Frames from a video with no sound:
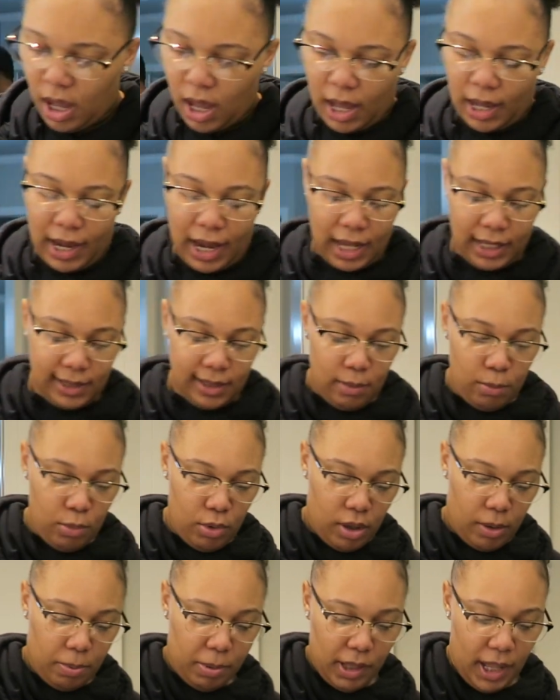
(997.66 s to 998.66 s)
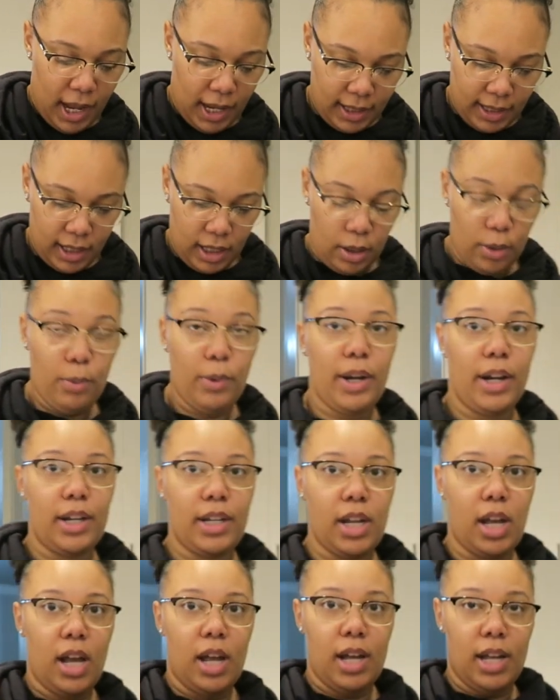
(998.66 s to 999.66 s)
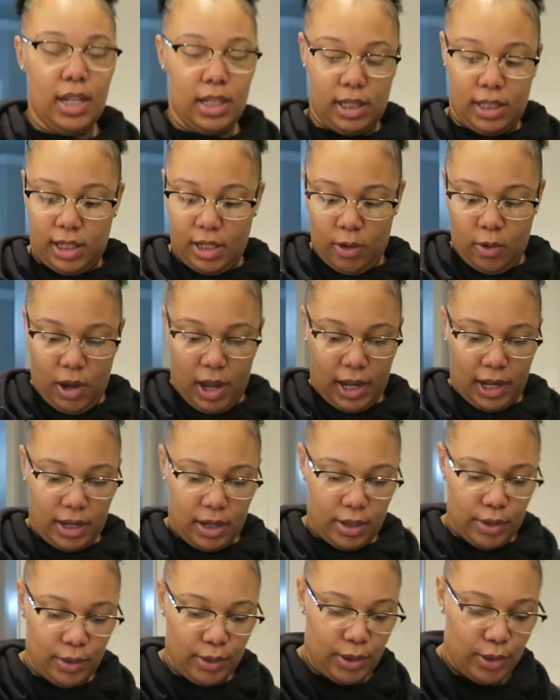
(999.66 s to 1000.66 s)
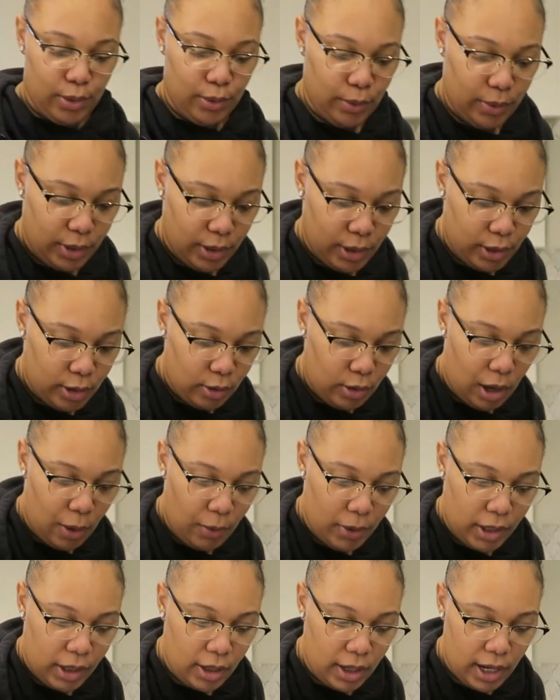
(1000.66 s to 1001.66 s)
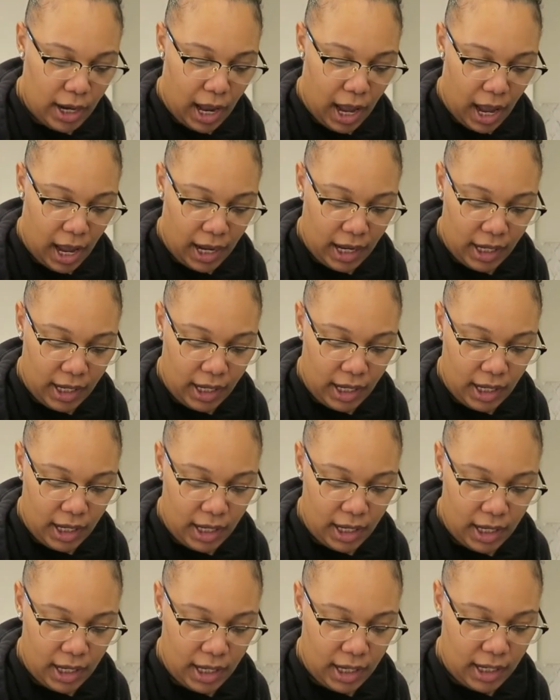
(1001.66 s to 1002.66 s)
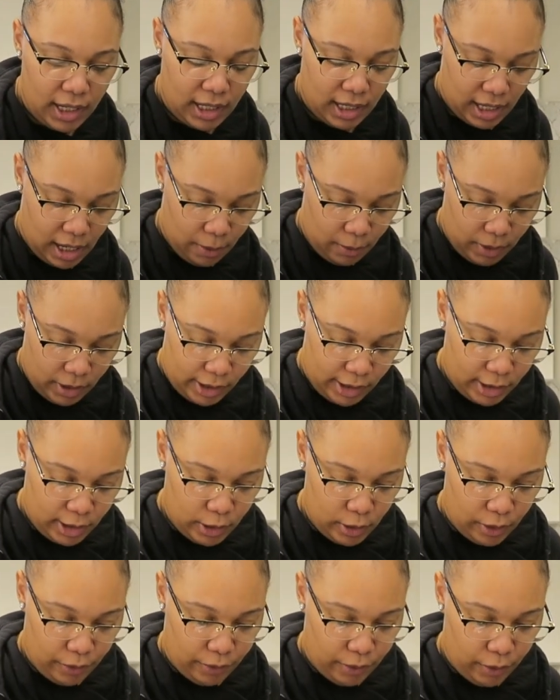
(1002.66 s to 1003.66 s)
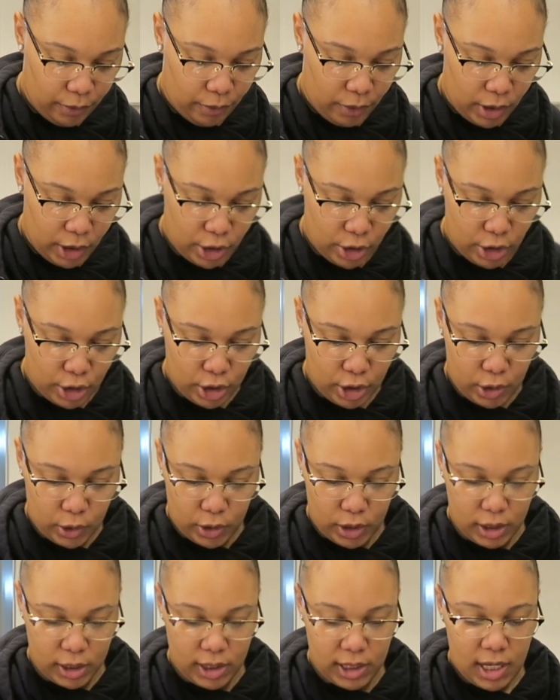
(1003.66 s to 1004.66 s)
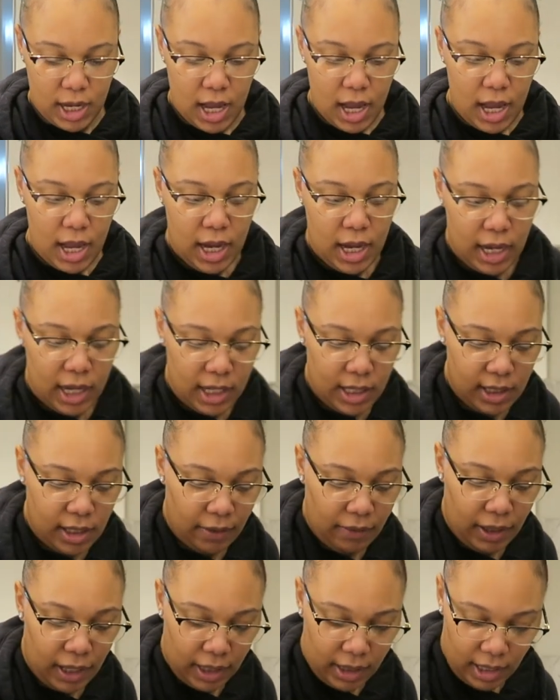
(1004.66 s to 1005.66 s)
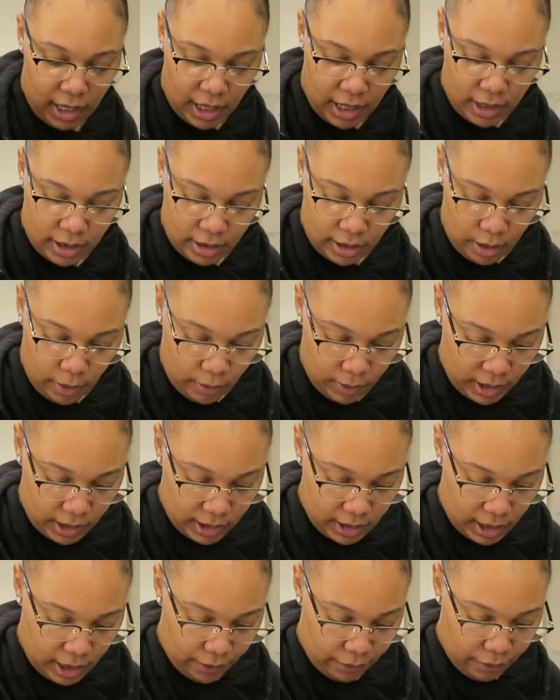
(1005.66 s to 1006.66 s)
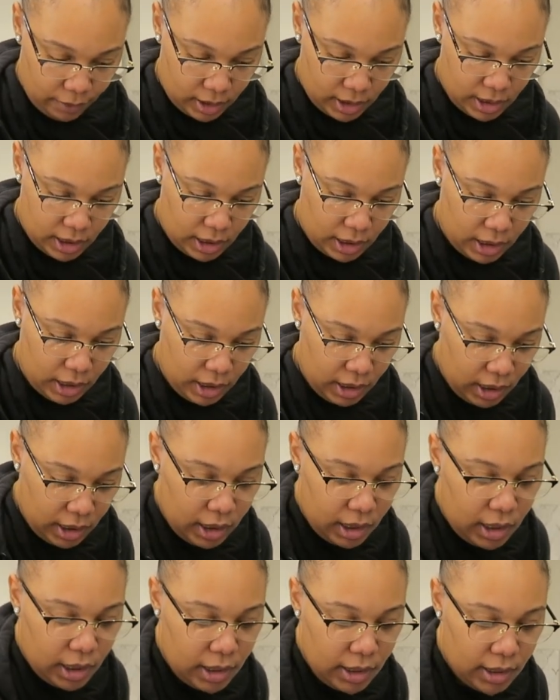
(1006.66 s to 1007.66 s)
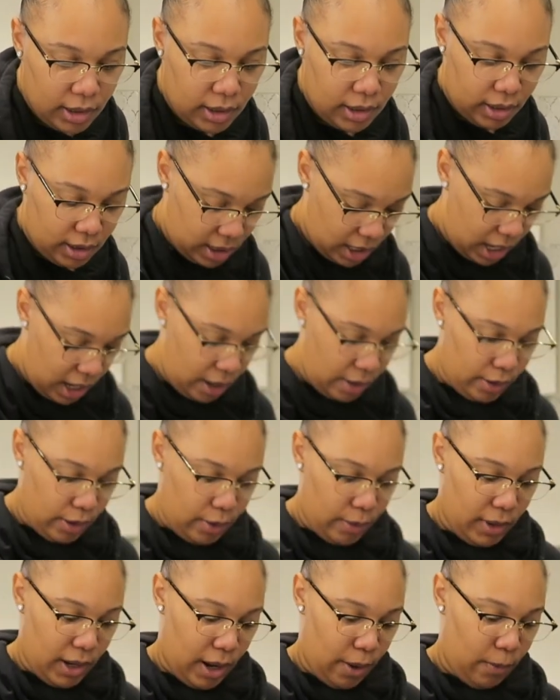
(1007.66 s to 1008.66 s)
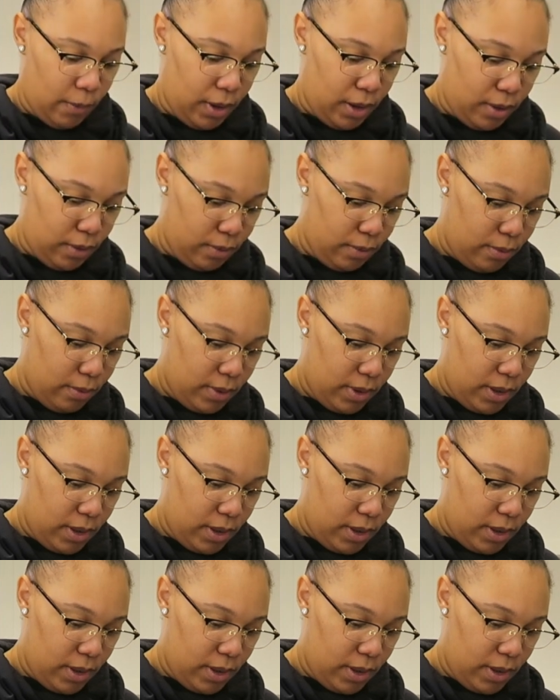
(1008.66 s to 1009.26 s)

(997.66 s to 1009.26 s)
I got some more plasticware, y'all, until I go to the store. I want to go to IKEA and then I want to go to a few furniture stores and stuff like that. So when it's time for us to look, I don't know what I want.